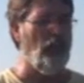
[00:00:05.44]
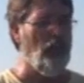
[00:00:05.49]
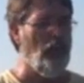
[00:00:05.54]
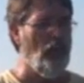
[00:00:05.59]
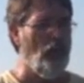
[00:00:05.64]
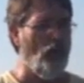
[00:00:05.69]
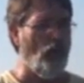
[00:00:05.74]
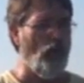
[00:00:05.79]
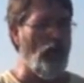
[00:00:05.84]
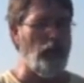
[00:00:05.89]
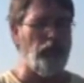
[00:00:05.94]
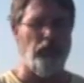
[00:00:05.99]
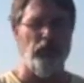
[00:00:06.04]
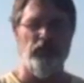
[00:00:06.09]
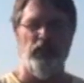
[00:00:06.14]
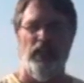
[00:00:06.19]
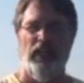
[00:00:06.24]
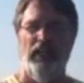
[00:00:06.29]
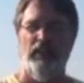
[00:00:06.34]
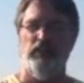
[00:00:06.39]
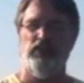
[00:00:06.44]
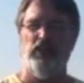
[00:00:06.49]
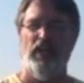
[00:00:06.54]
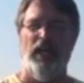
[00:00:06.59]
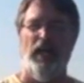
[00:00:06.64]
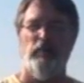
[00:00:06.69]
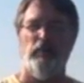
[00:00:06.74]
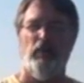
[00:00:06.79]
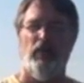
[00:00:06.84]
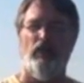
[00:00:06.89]
a representative
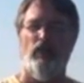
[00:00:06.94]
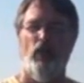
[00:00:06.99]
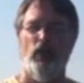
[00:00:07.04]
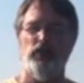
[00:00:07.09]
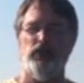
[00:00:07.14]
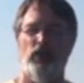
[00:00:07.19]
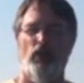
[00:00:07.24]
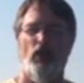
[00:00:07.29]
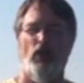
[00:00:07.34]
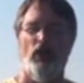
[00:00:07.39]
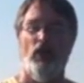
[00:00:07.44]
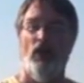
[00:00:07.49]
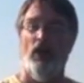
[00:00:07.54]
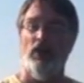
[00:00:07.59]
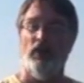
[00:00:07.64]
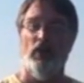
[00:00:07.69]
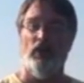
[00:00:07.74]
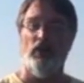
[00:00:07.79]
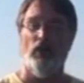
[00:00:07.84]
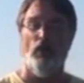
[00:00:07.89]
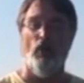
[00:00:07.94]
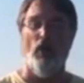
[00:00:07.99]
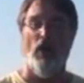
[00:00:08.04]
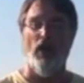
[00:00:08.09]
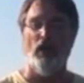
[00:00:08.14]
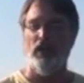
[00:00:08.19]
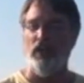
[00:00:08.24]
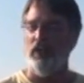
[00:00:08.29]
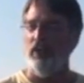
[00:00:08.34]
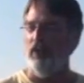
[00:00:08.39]
sample of what's going on
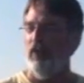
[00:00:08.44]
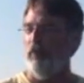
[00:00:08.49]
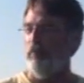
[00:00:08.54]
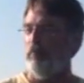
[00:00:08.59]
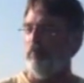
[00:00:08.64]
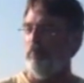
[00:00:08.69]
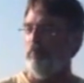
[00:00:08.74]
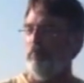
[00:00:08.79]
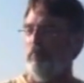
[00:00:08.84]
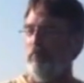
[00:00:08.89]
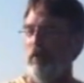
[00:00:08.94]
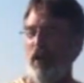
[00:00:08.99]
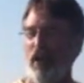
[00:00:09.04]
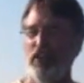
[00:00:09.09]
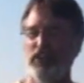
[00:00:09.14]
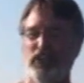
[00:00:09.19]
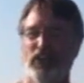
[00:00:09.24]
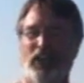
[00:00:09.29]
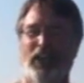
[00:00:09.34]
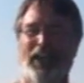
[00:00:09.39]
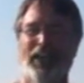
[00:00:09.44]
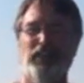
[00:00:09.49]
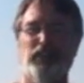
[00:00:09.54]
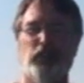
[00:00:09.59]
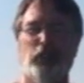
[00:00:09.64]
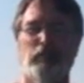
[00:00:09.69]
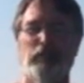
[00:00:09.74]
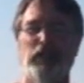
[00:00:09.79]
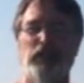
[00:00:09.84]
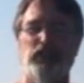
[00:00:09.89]
underwater. You know, ponds and
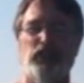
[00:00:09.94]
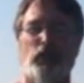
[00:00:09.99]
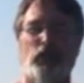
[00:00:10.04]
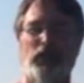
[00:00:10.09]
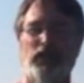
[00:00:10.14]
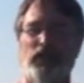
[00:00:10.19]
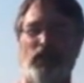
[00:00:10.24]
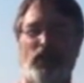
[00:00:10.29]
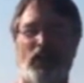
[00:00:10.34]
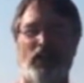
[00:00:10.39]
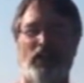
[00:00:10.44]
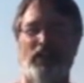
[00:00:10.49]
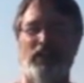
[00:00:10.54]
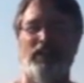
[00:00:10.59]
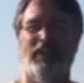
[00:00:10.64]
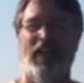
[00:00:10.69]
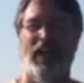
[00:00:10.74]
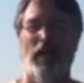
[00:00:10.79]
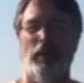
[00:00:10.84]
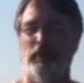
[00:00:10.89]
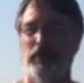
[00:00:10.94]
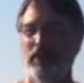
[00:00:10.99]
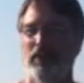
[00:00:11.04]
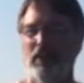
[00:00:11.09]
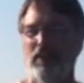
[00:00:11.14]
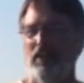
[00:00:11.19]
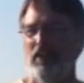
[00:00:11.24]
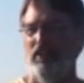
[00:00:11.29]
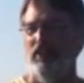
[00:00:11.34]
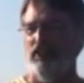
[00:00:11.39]
lakes are mysteries a lot of the times, and
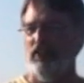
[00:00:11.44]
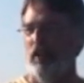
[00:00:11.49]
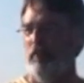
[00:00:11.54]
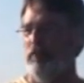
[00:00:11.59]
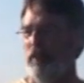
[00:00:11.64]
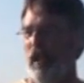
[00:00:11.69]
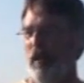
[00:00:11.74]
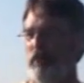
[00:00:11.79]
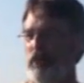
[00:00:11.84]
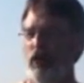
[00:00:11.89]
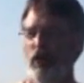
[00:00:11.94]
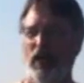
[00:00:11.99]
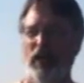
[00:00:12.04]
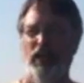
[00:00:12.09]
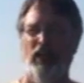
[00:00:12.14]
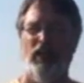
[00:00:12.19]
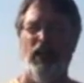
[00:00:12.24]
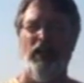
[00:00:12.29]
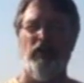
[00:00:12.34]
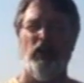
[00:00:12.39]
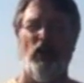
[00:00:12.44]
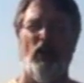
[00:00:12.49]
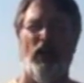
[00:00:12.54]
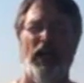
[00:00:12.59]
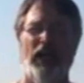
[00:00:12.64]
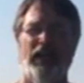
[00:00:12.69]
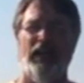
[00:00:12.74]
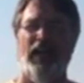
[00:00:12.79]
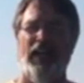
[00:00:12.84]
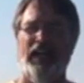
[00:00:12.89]
sometimes you go out here and have a
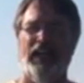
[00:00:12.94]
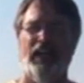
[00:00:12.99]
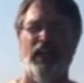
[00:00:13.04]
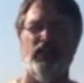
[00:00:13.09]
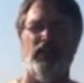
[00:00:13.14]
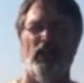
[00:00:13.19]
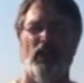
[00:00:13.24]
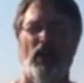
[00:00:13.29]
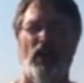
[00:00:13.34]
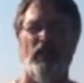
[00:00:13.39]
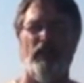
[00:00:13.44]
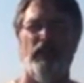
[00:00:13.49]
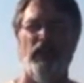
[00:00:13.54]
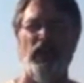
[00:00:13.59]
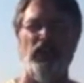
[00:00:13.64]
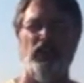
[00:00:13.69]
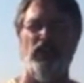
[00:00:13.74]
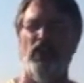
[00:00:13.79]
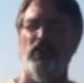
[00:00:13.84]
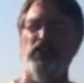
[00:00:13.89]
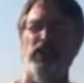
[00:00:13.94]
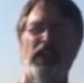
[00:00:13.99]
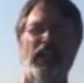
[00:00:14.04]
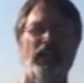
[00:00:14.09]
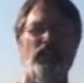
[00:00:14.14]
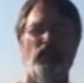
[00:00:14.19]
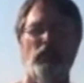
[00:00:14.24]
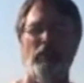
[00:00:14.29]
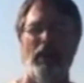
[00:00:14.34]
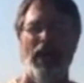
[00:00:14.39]
great day, catch a lot of fish, and other
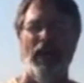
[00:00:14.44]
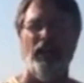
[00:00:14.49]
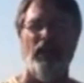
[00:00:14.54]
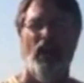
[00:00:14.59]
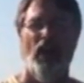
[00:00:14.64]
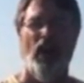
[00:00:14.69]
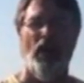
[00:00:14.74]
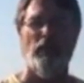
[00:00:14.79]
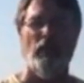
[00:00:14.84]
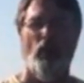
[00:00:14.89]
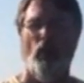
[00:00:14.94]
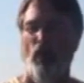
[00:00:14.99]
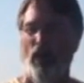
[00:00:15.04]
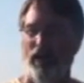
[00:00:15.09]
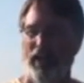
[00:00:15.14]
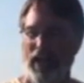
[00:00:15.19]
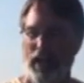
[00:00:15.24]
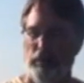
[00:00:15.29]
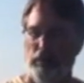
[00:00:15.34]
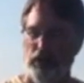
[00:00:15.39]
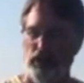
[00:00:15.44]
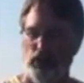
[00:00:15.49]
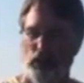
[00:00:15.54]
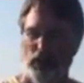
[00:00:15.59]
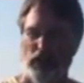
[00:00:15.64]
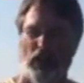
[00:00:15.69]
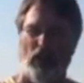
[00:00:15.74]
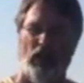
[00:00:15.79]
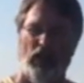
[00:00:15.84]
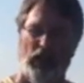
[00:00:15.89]
days you might not. But what happens
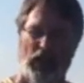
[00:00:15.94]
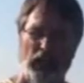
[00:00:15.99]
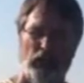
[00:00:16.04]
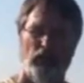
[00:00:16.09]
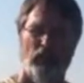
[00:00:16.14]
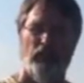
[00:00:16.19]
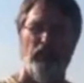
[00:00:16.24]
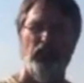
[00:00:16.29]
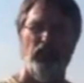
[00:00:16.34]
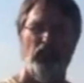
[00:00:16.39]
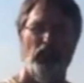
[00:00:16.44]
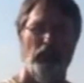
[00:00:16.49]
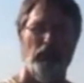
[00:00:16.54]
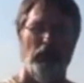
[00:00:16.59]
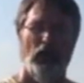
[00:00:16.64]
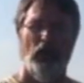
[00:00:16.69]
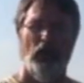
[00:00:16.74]
with our electro-fishing